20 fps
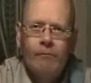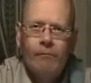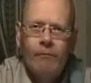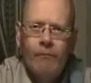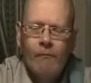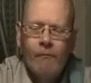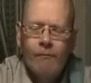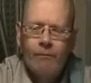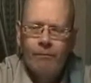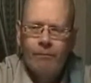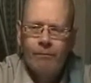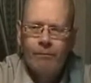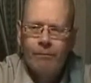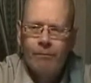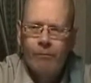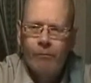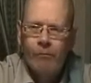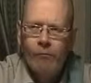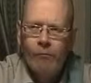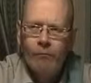
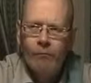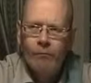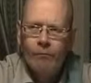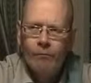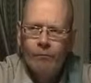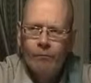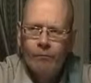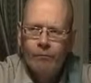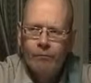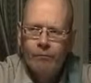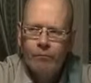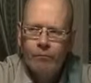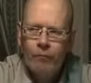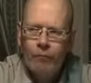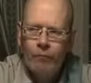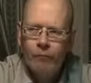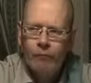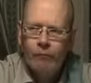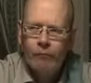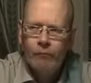
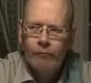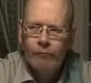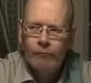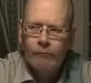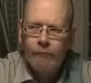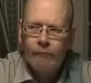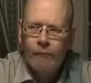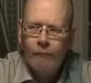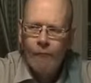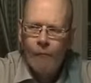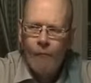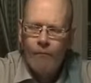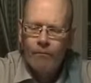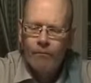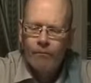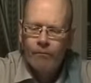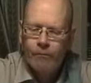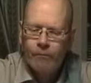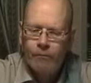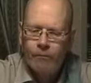
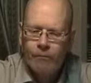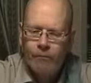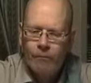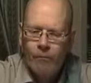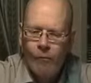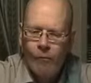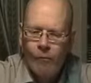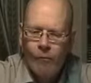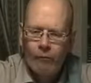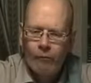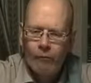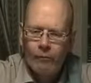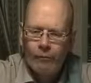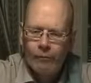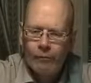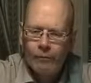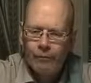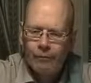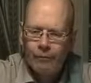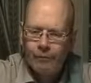
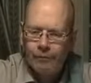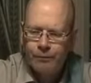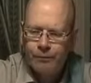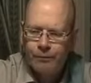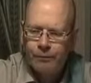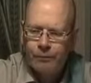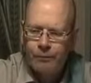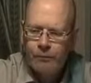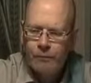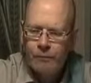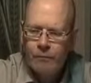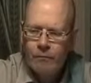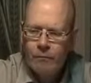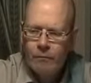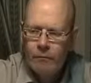Nothing is said.